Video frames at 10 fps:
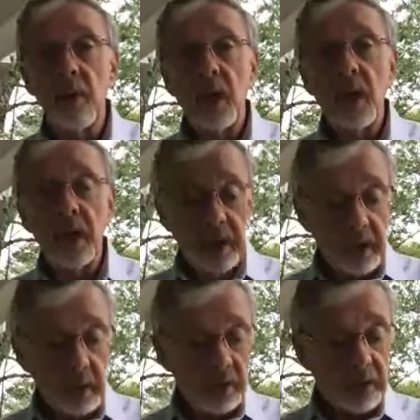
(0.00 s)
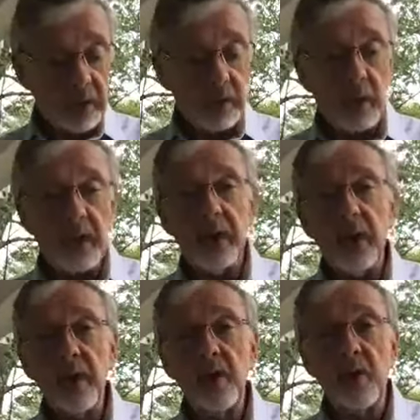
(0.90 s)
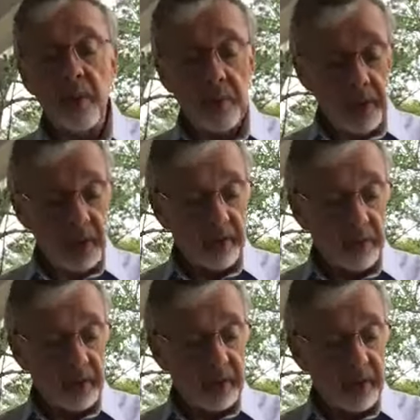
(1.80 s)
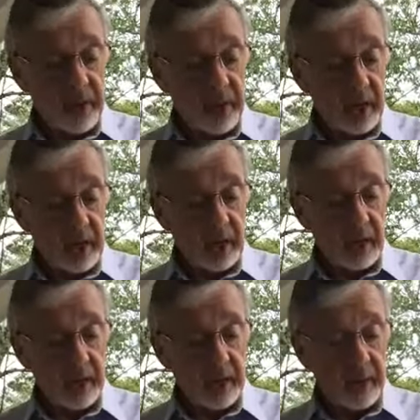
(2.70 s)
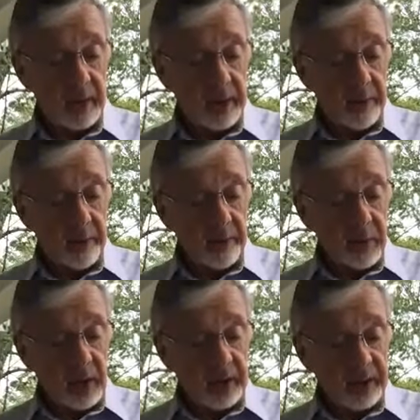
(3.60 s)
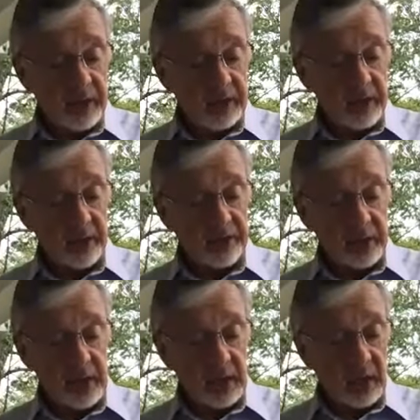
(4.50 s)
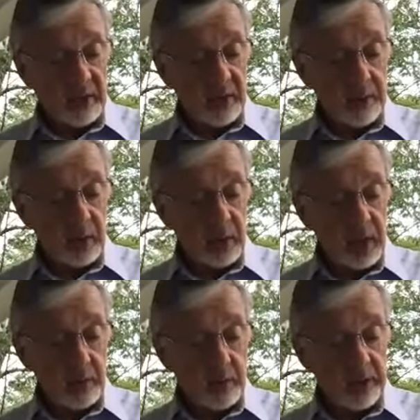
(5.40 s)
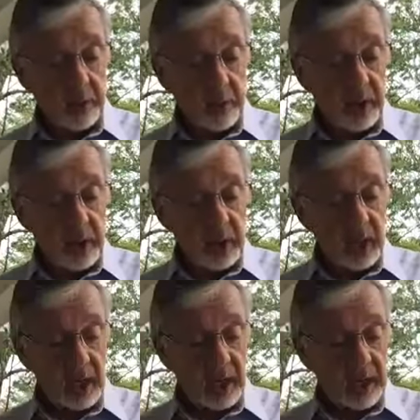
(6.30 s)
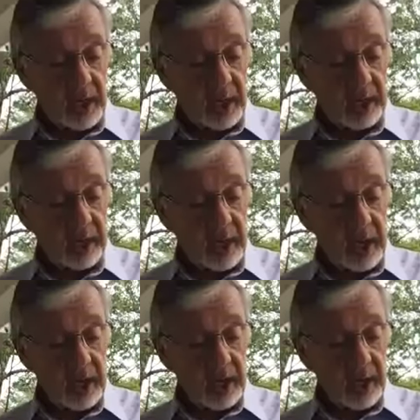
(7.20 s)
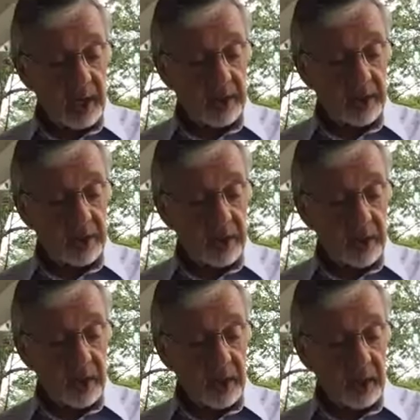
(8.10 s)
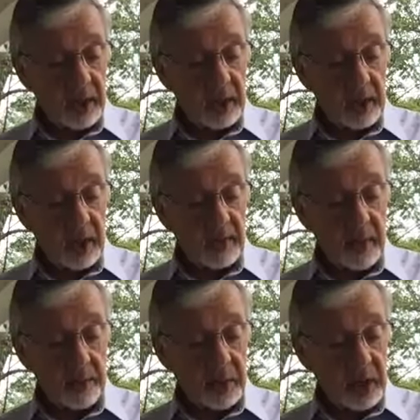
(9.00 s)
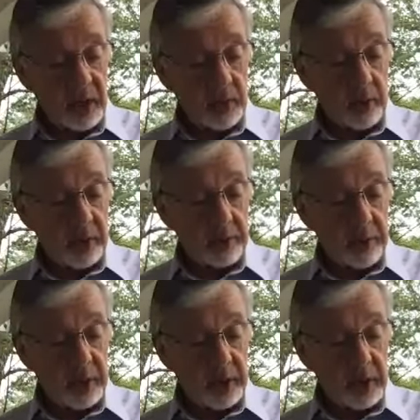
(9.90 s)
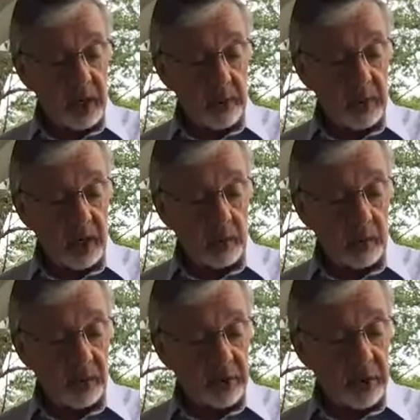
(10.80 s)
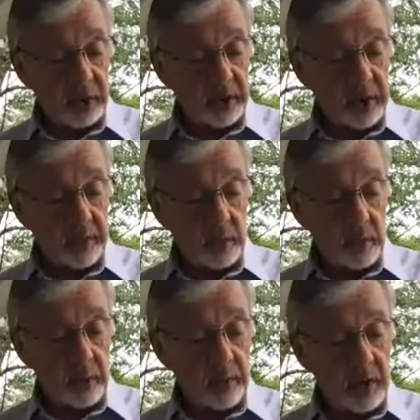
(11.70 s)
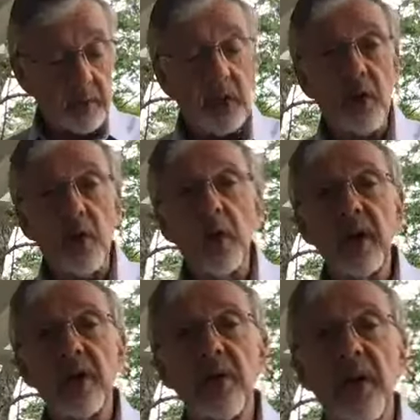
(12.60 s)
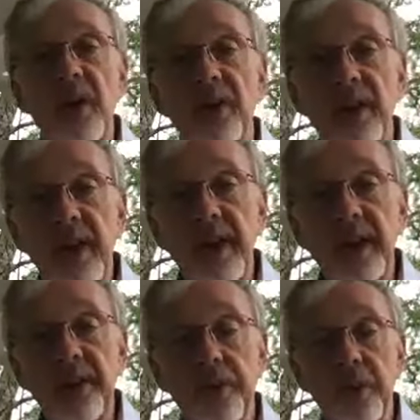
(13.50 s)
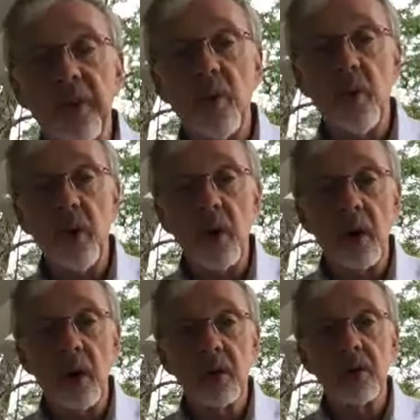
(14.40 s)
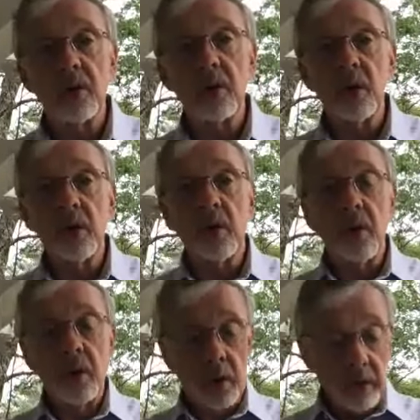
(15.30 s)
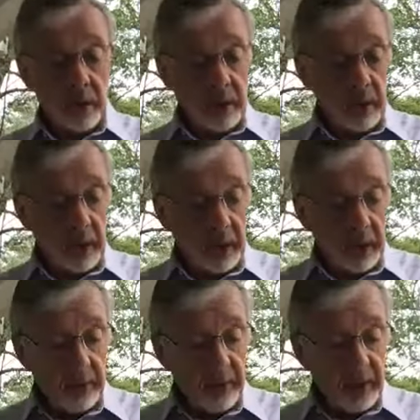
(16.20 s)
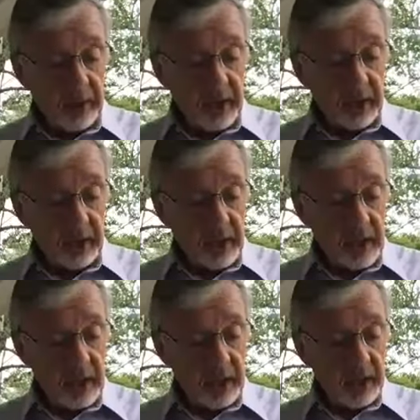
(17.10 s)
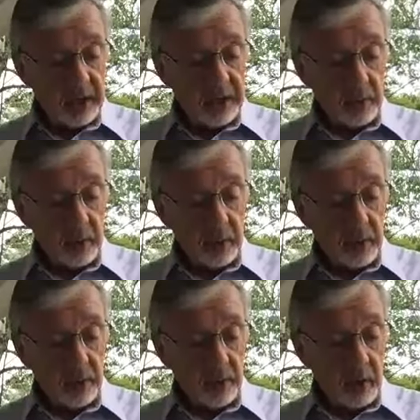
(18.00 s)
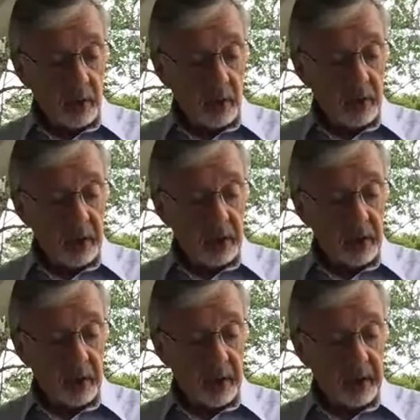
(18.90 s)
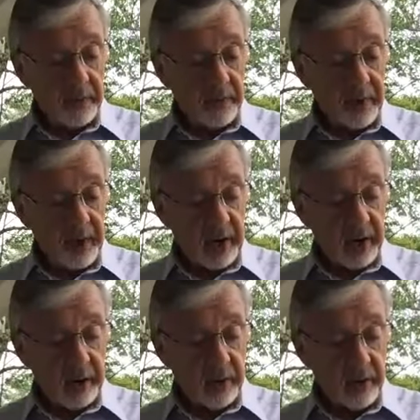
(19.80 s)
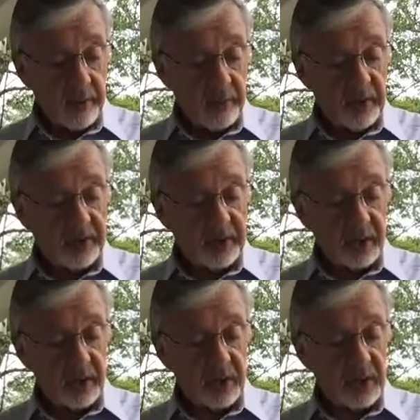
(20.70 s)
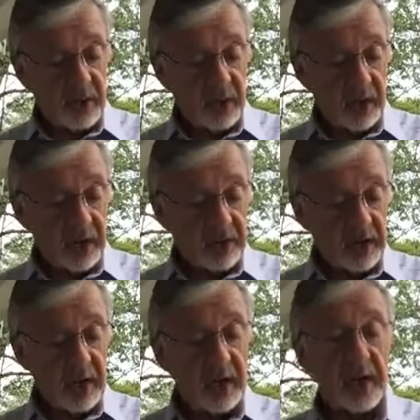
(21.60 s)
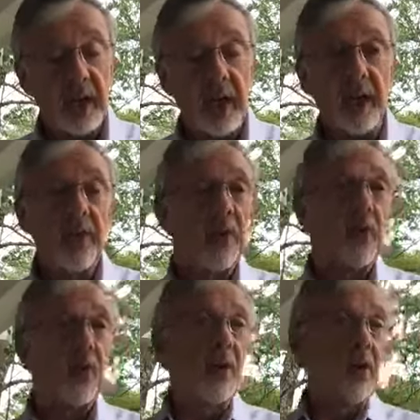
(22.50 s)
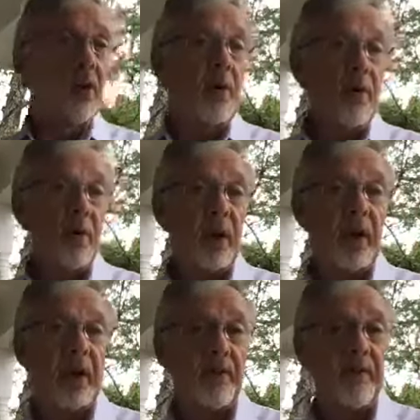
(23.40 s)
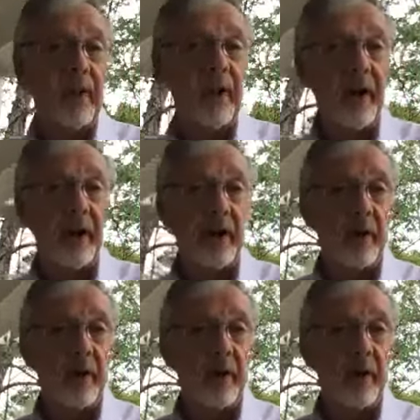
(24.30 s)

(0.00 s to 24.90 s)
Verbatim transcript: It tells us what to do to prepare for this day. He says, And the sea gave up the dead which were in it, and death and Hades gave up the dead which were in them, and they were judged, every of them, according to their deeds or their works. Then death and Hades were thrown into the lake of fire. This is the second death, the lake of fire.